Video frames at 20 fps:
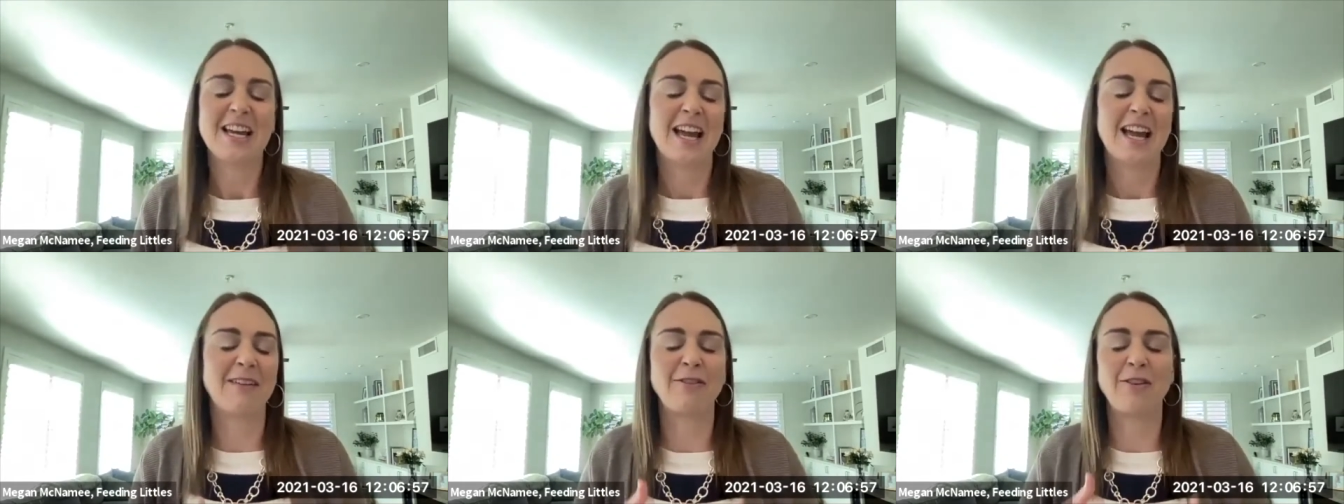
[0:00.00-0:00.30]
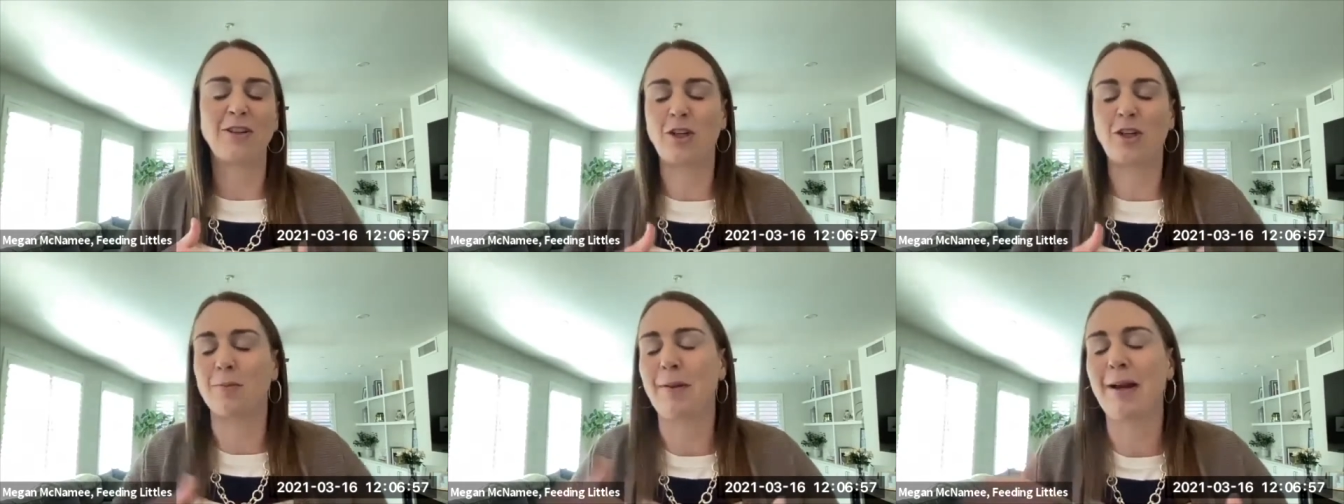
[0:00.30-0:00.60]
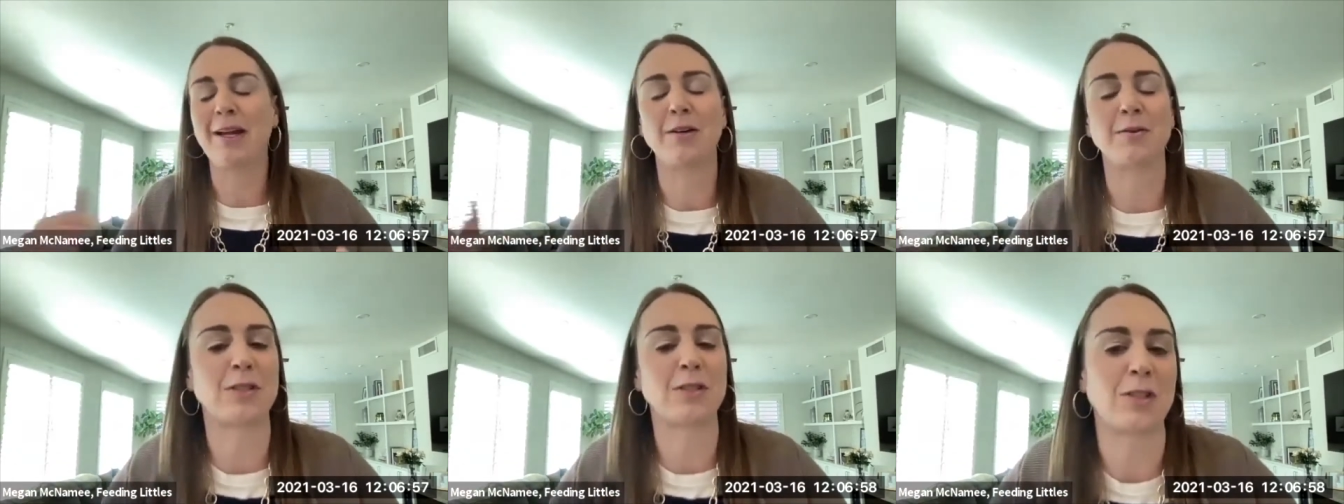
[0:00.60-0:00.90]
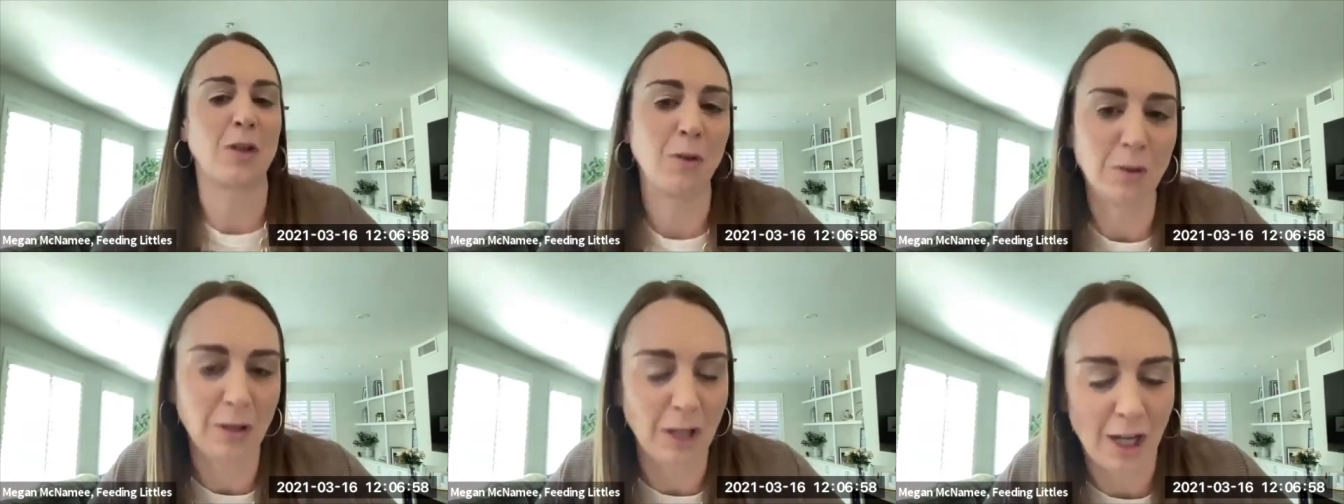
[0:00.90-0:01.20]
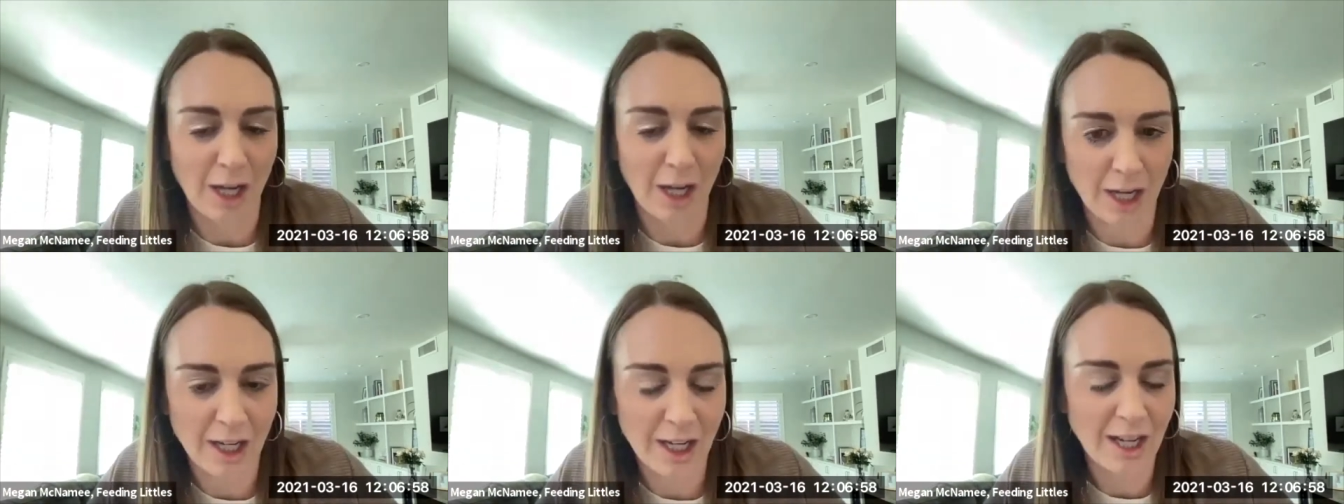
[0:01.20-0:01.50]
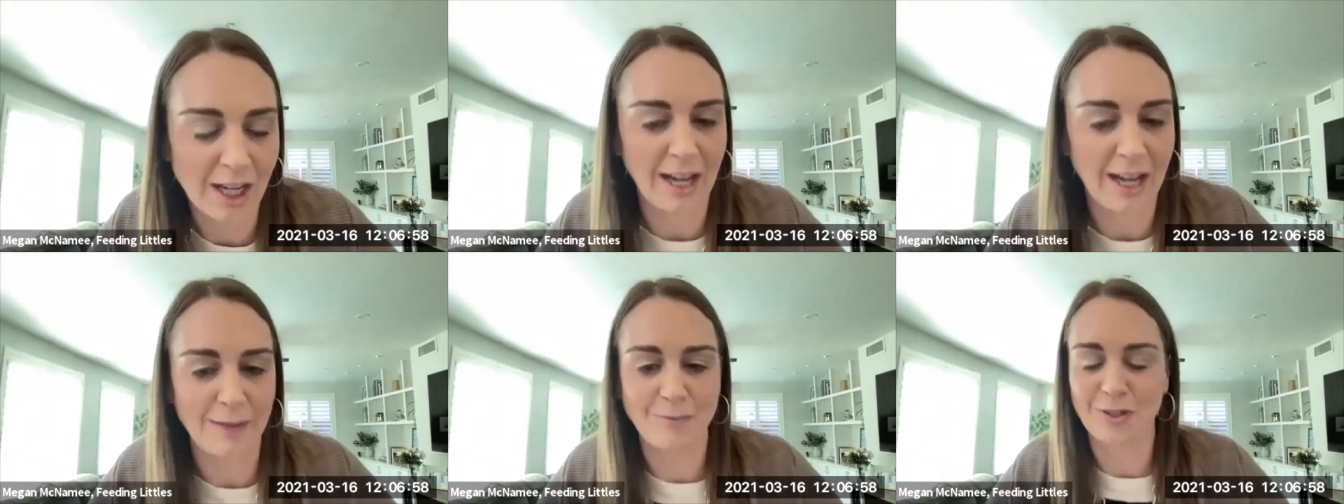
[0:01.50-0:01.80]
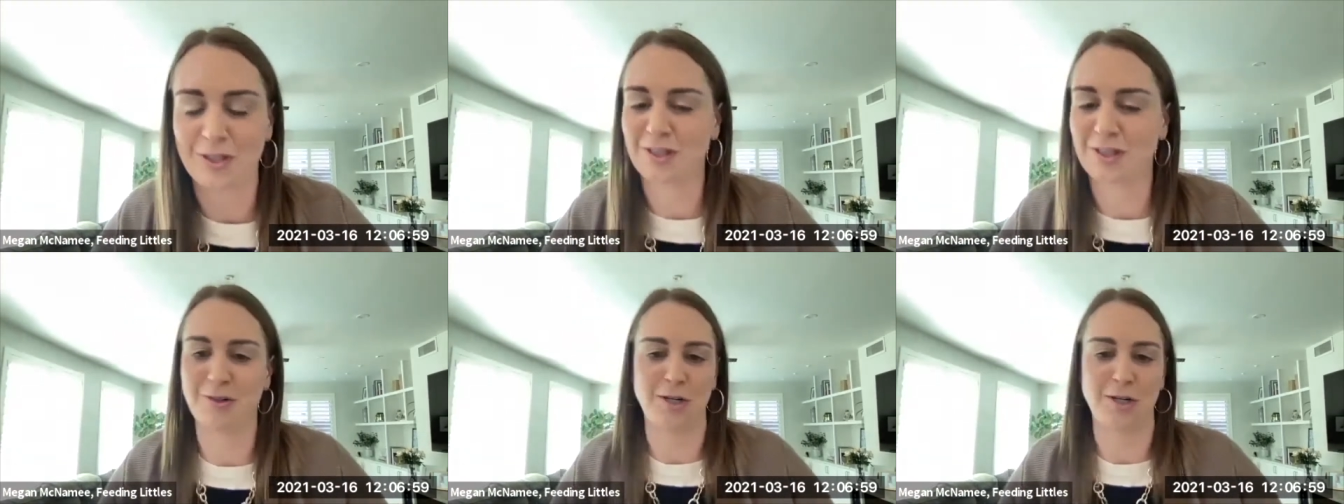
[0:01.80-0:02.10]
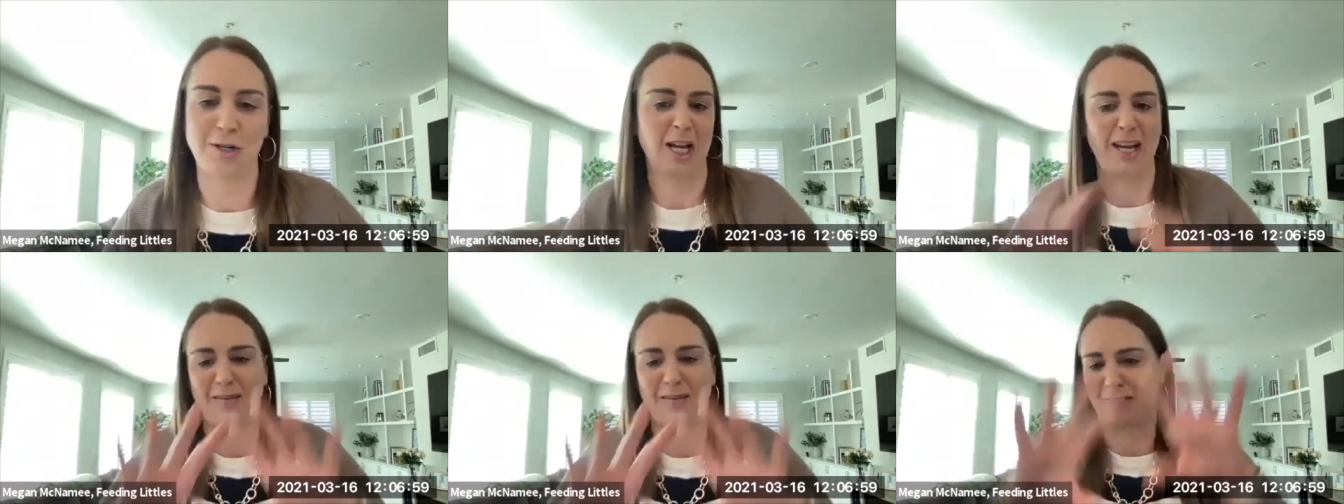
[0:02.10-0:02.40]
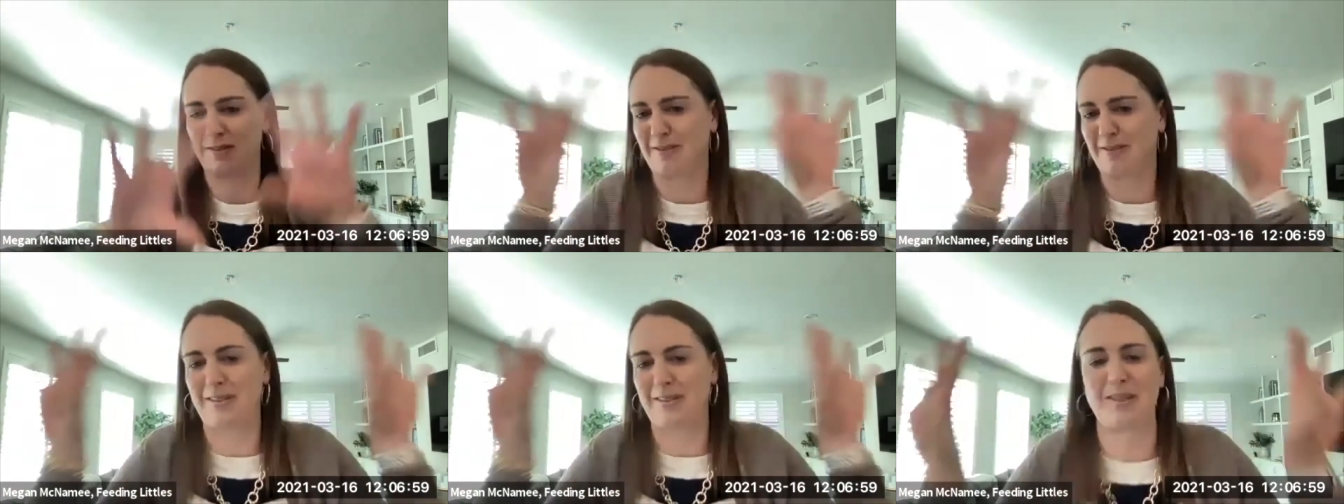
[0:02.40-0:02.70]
Evelyn, your bio is so long. I'm oh, don't even don't